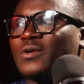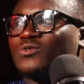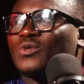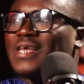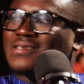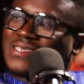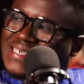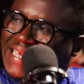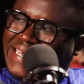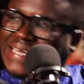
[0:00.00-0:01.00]
Okay, so the
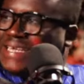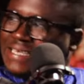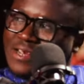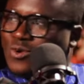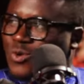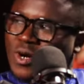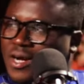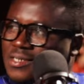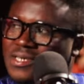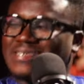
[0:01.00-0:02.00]
singing in the
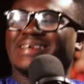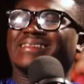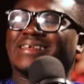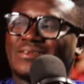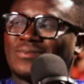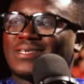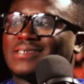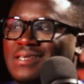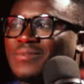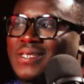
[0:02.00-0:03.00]
local church in the New
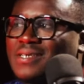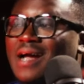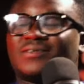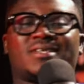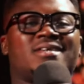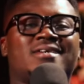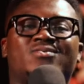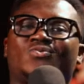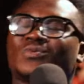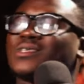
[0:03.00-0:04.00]
Testament actually
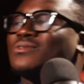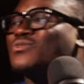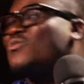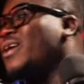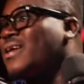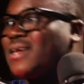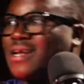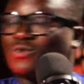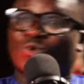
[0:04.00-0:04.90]
is to sing to one another.